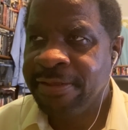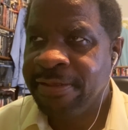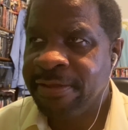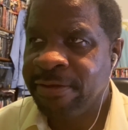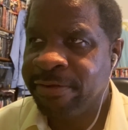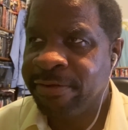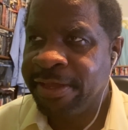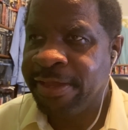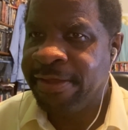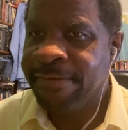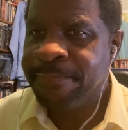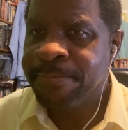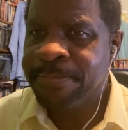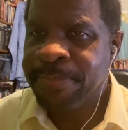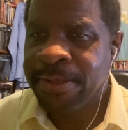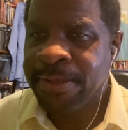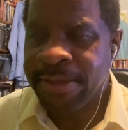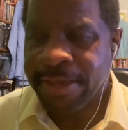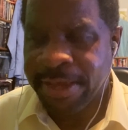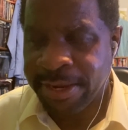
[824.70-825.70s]
Okay,
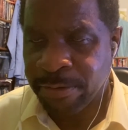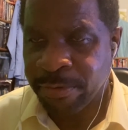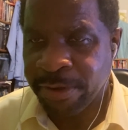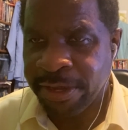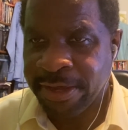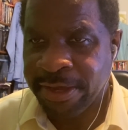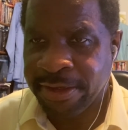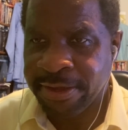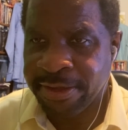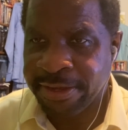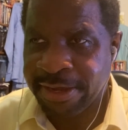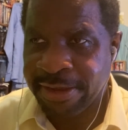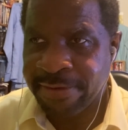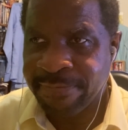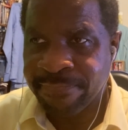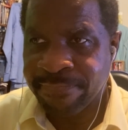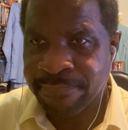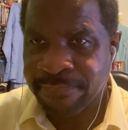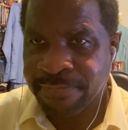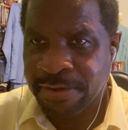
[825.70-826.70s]
anyway,
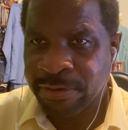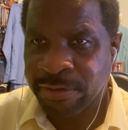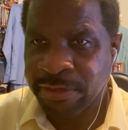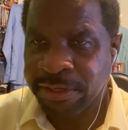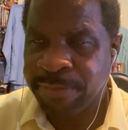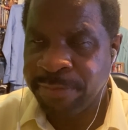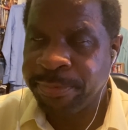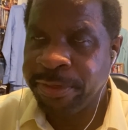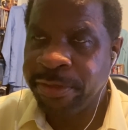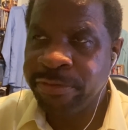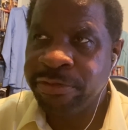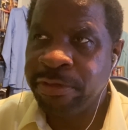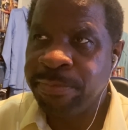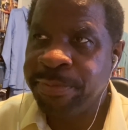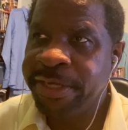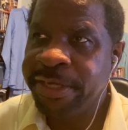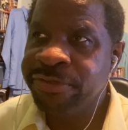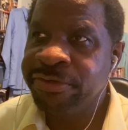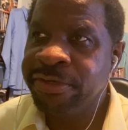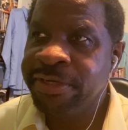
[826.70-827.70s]
again, follow the link below to the
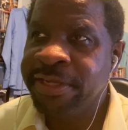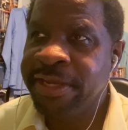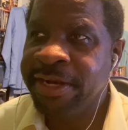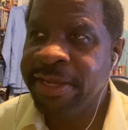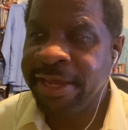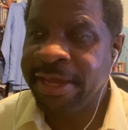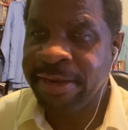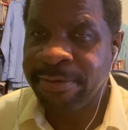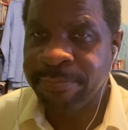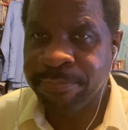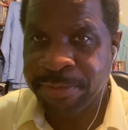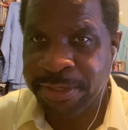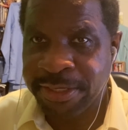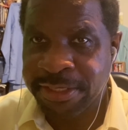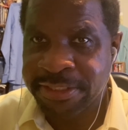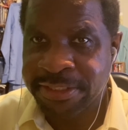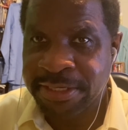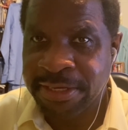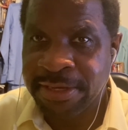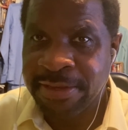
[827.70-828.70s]
Patreon. And again,
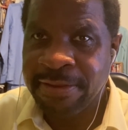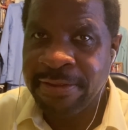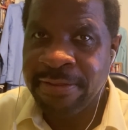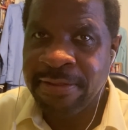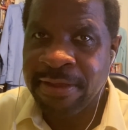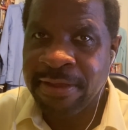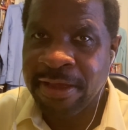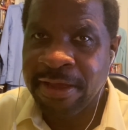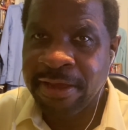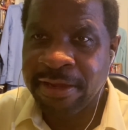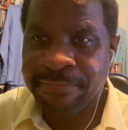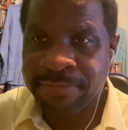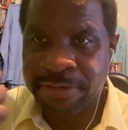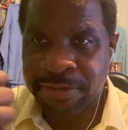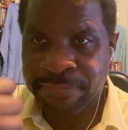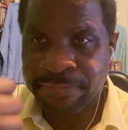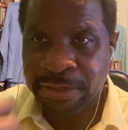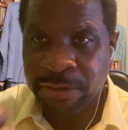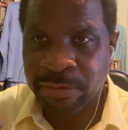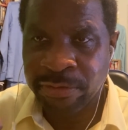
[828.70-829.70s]
please give this
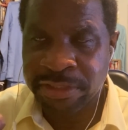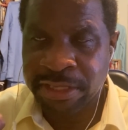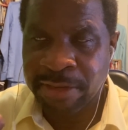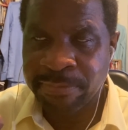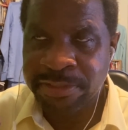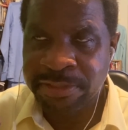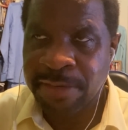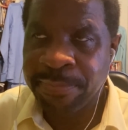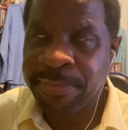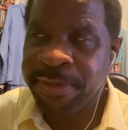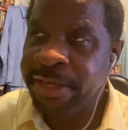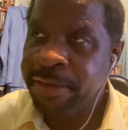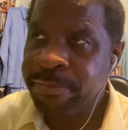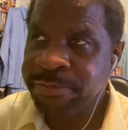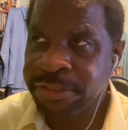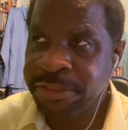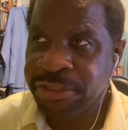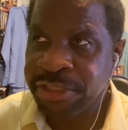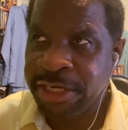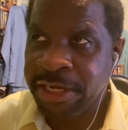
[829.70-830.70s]
video a thumbs up. It
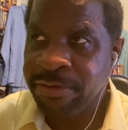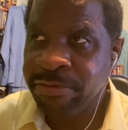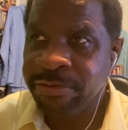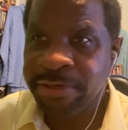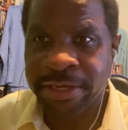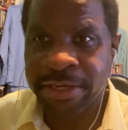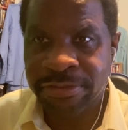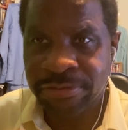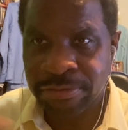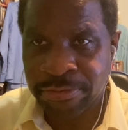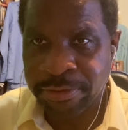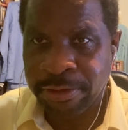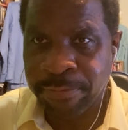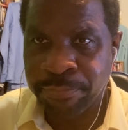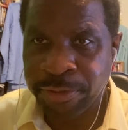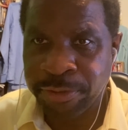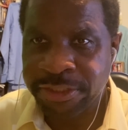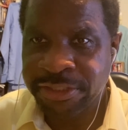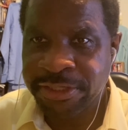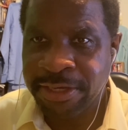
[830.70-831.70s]
helps the channel, and I truly
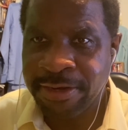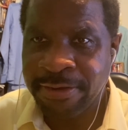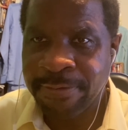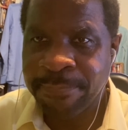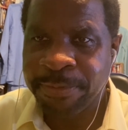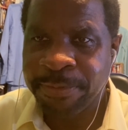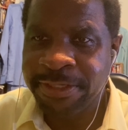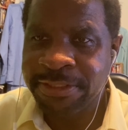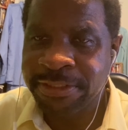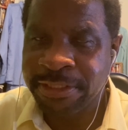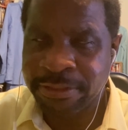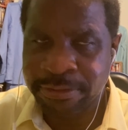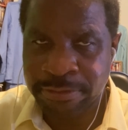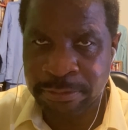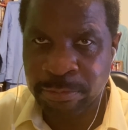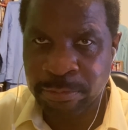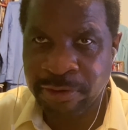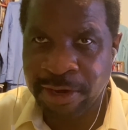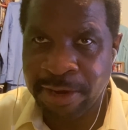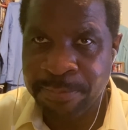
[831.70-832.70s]
appreciate it. Please hit the
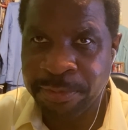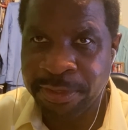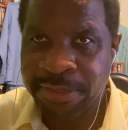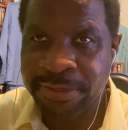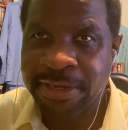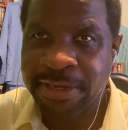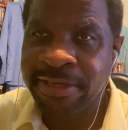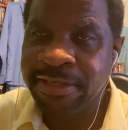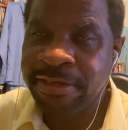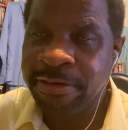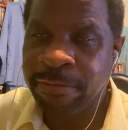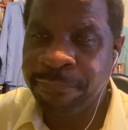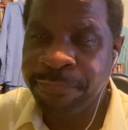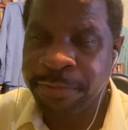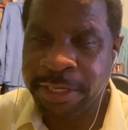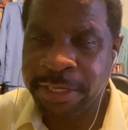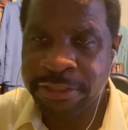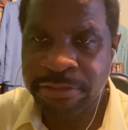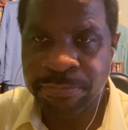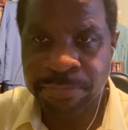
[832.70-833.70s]
subscribe button and hit the
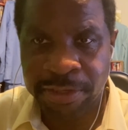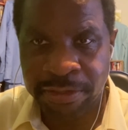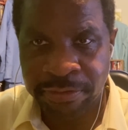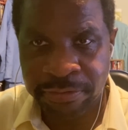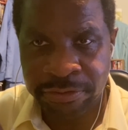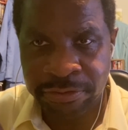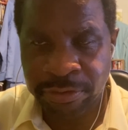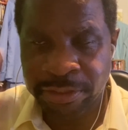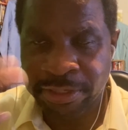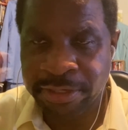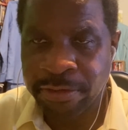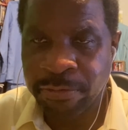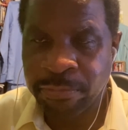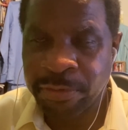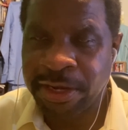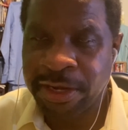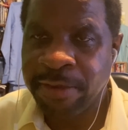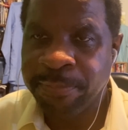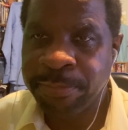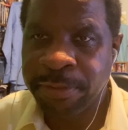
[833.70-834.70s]
notification bell so you can know when
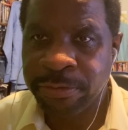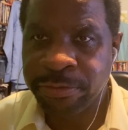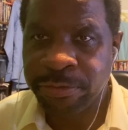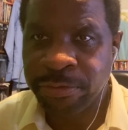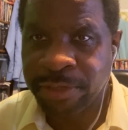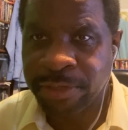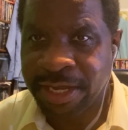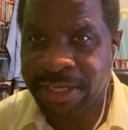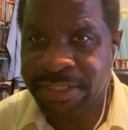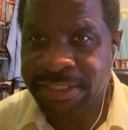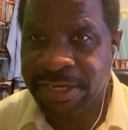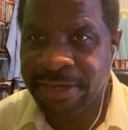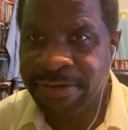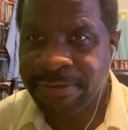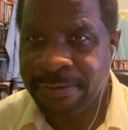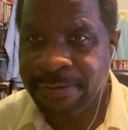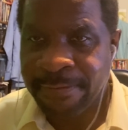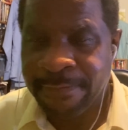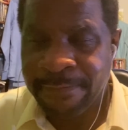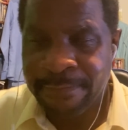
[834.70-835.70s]
I upload new content.
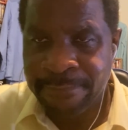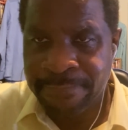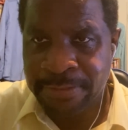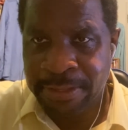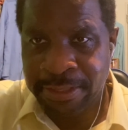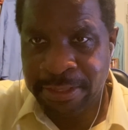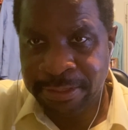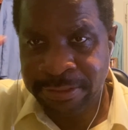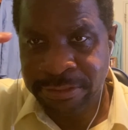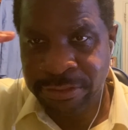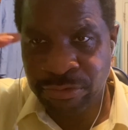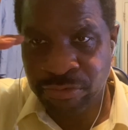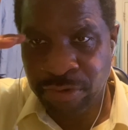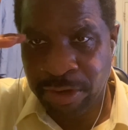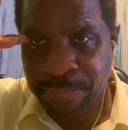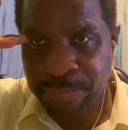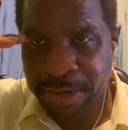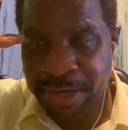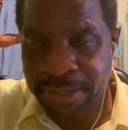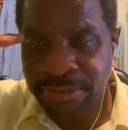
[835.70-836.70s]
And this is Trey
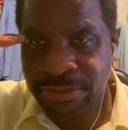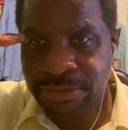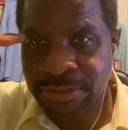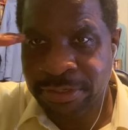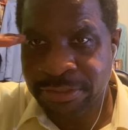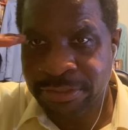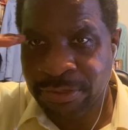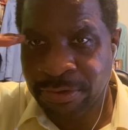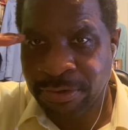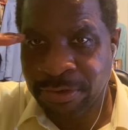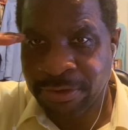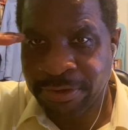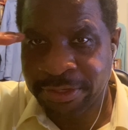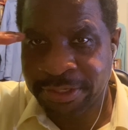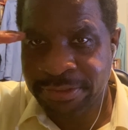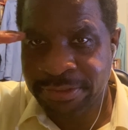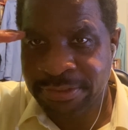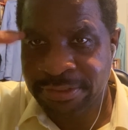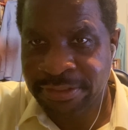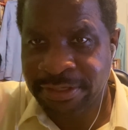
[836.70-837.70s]
Pastor, saying so long,
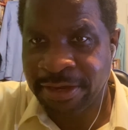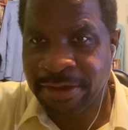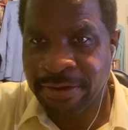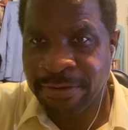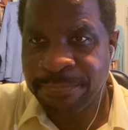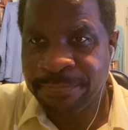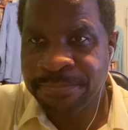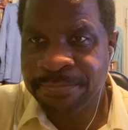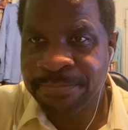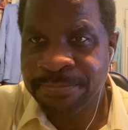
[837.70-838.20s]
and take care.